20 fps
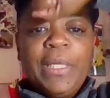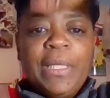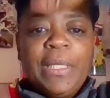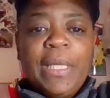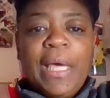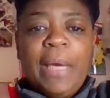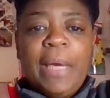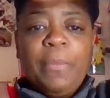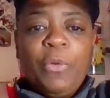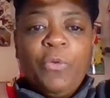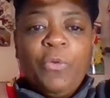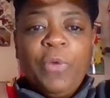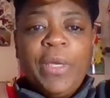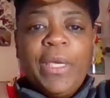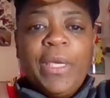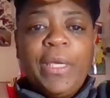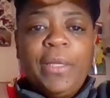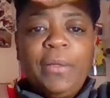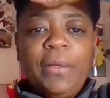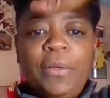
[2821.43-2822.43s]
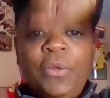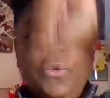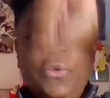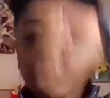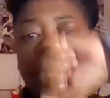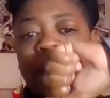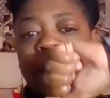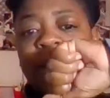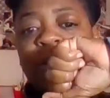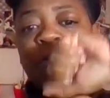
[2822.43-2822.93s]
and lime green,
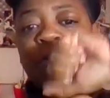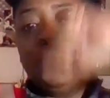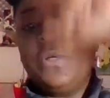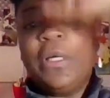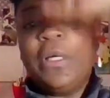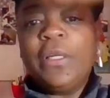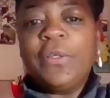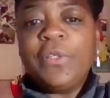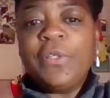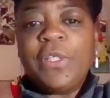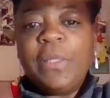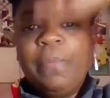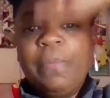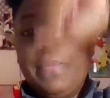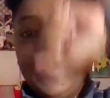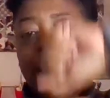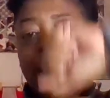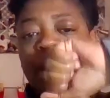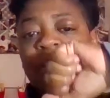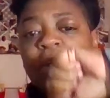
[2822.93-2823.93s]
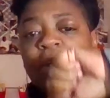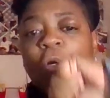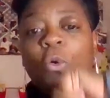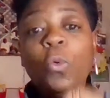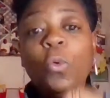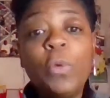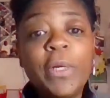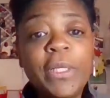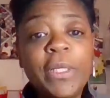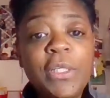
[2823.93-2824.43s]
you got two colors that match
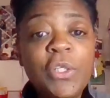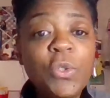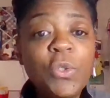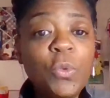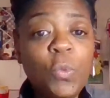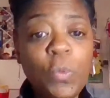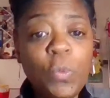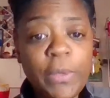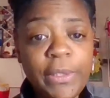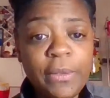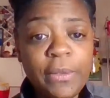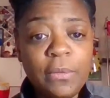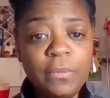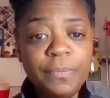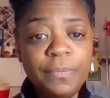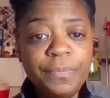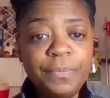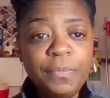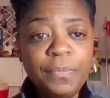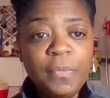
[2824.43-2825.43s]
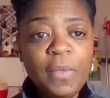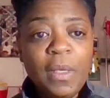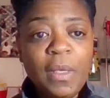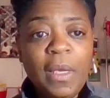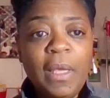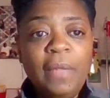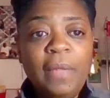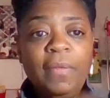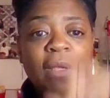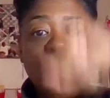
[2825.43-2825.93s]
according to the wheel.
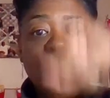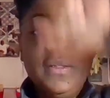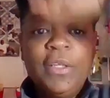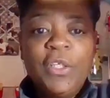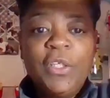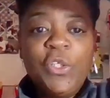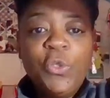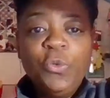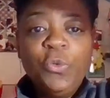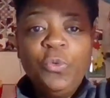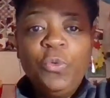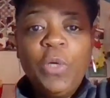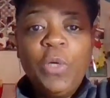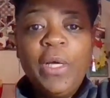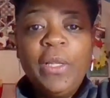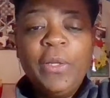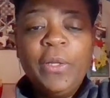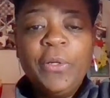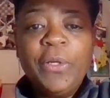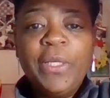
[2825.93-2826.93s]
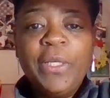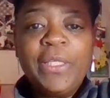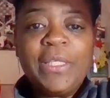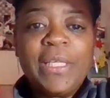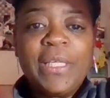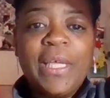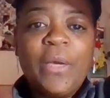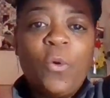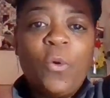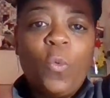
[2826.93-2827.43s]
And then the two color,
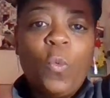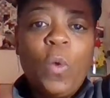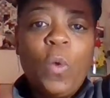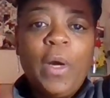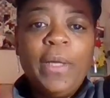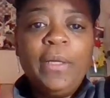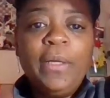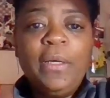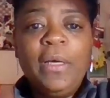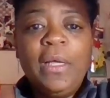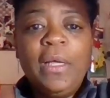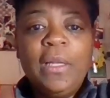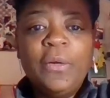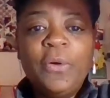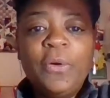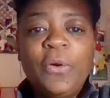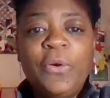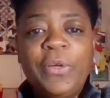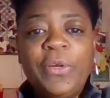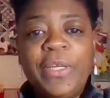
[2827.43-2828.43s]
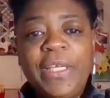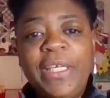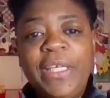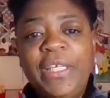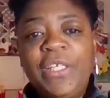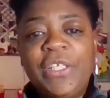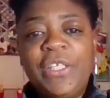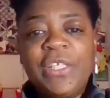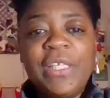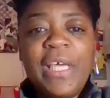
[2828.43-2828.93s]
it's like one color on
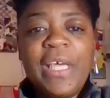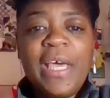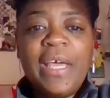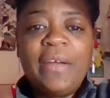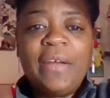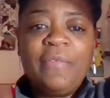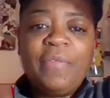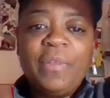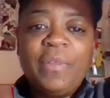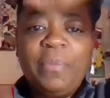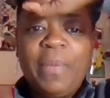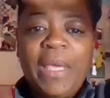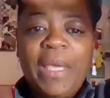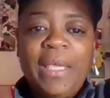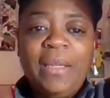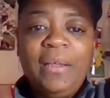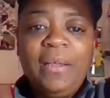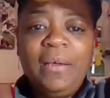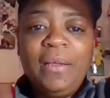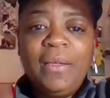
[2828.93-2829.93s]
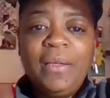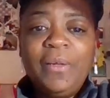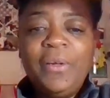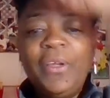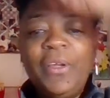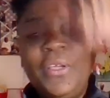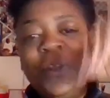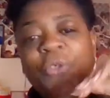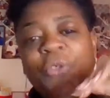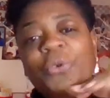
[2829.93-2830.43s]
each side of the main
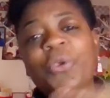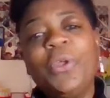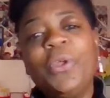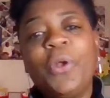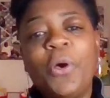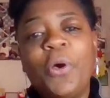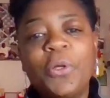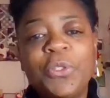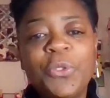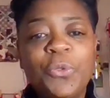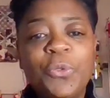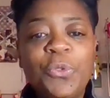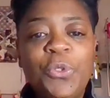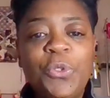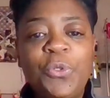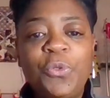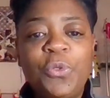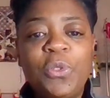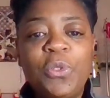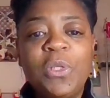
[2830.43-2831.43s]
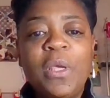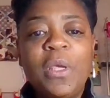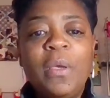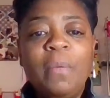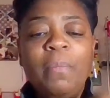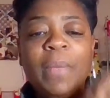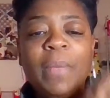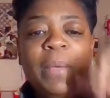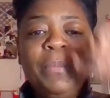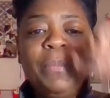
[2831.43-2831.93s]
color. You can also use,
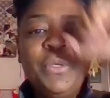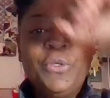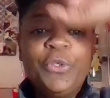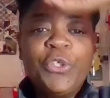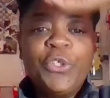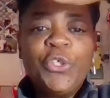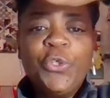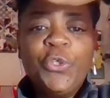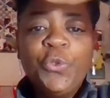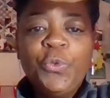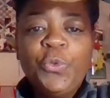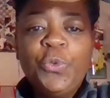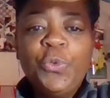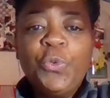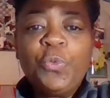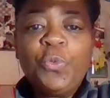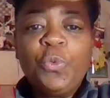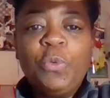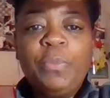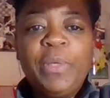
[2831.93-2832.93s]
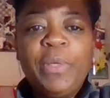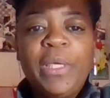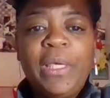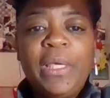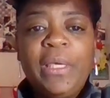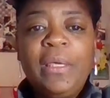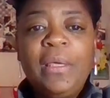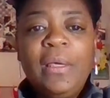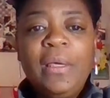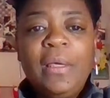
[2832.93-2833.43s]
maybe your shoes will
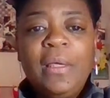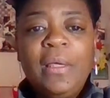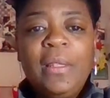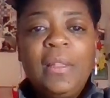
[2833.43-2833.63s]
be